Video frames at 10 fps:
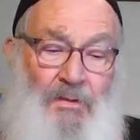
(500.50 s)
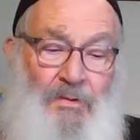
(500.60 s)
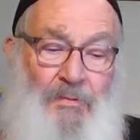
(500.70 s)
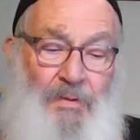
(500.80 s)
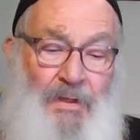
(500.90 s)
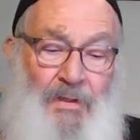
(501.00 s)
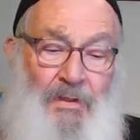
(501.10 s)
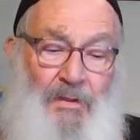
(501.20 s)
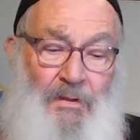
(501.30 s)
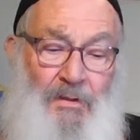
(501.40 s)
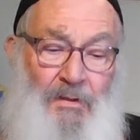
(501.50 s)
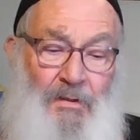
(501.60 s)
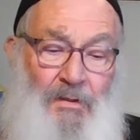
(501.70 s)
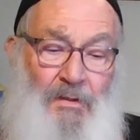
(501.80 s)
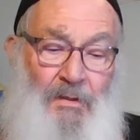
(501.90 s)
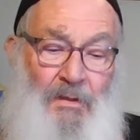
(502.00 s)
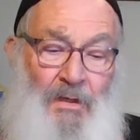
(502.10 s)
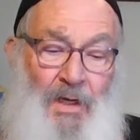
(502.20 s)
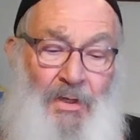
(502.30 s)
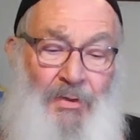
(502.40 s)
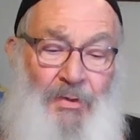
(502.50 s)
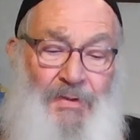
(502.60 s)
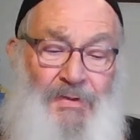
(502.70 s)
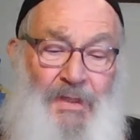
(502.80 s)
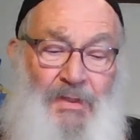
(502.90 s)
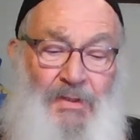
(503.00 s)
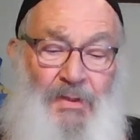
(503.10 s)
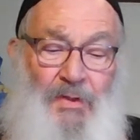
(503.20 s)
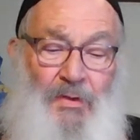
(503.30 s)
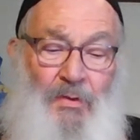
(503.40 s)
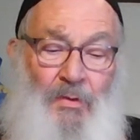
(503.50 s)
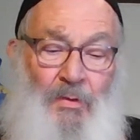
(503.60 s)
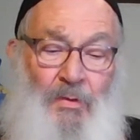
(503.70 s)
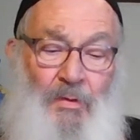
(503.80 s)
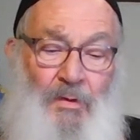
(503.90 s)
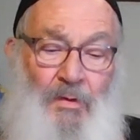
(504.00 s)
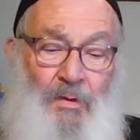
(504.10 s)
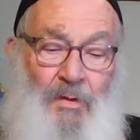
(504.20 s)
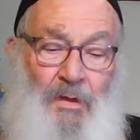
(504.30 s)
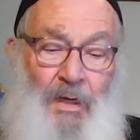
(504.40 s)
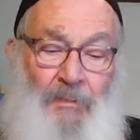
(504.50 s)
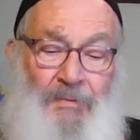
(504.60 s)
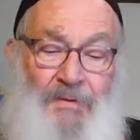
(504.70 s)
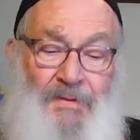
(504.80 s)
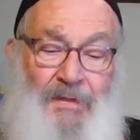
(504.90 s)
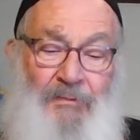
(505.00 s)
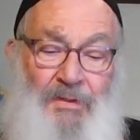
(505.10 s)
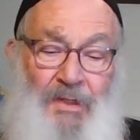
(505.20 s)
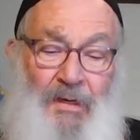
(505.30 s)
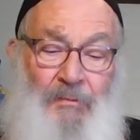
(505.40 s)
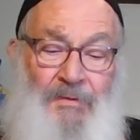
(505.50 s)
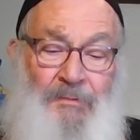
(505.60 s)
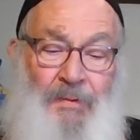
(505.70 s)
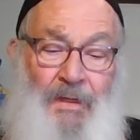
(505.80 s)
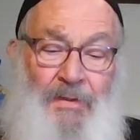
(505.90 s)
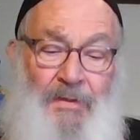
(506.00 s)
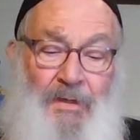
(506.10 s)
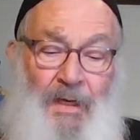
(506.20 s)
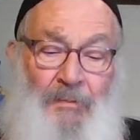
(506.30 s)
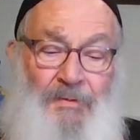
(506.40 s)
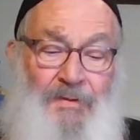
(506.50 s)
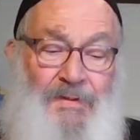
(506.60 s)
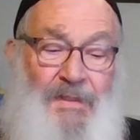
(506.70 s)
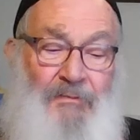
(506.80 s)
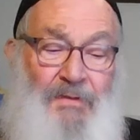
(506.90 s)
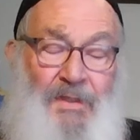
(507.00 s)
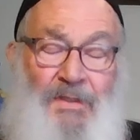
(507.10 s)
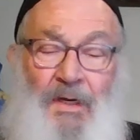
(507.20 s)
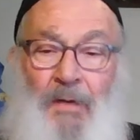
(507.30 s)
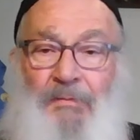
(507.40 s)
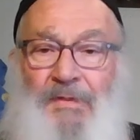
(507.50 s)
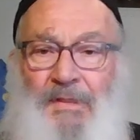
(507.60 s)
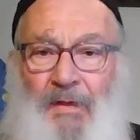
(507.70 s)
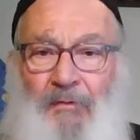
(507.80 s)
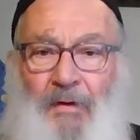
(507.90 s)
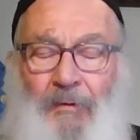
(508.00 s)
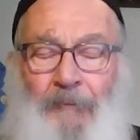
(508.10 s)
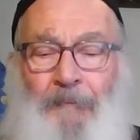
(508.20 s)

to Peter, I do not say to you up to seven times, but up to seventy times seven.